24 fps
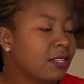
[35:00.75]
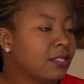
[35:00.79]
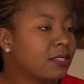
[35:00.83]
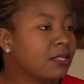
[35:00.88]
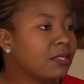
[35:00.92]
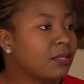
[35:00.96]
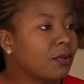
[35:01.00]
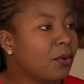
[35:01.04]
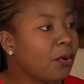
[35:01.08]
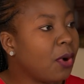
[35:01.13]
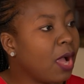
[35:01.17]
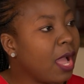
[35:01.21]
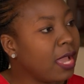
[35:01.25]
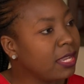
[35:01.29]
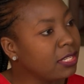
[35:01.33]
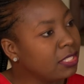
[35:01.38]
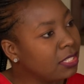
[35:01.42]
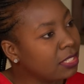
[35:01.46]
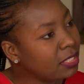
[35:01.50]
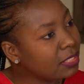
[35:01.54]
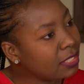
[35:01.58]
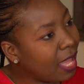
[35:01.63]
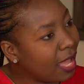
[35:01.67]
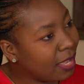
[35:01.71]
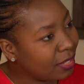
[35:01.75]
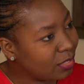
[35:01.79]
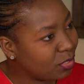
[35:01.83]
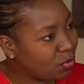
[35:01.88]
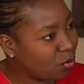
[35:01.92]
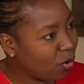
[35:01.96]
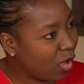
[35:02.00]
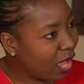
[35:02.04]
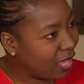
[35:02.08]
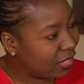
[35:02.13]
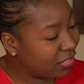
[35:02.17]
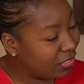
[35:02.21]
So I just had
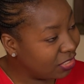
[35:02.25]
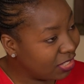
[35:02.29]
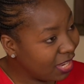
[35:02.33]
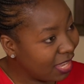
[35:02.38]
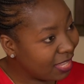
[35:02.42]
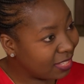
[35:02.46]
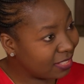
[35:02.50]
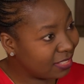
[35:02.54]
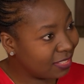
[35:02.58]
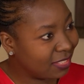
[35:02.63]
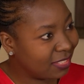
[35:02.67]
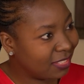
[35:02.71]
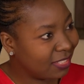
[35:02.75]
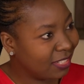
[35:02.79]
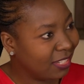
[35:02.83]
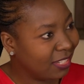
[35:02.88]
to adjust.